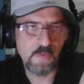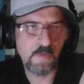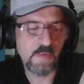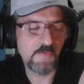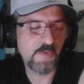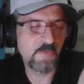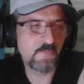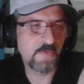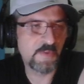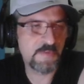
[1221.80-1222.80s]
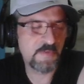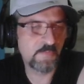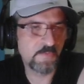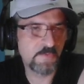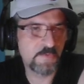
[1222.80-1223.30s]
think if he doesn't
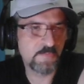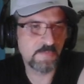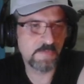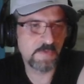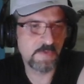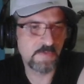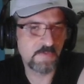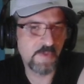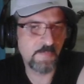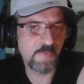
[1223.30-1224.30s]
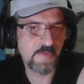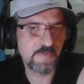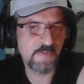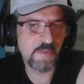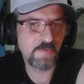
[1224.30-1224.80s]
push and dry
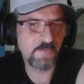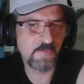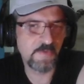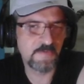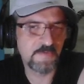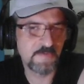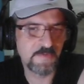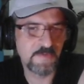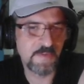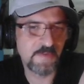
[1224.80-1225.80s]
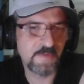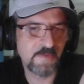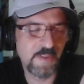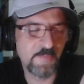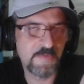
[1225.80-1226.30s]
passes, I don't think
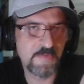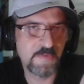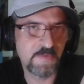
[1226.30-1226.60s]
Lemons is a